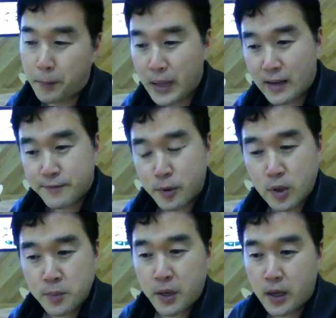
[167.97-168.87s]

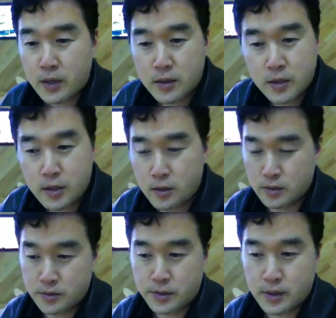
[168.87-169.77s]
platform
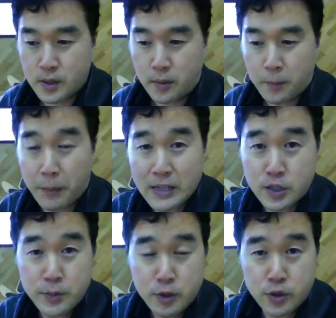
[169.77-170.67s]
heels by
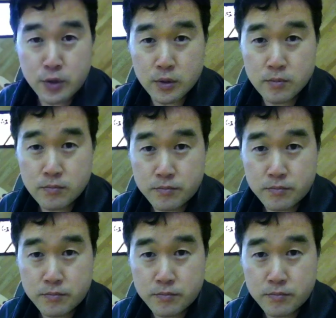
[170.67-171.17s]
Jimmy Choo.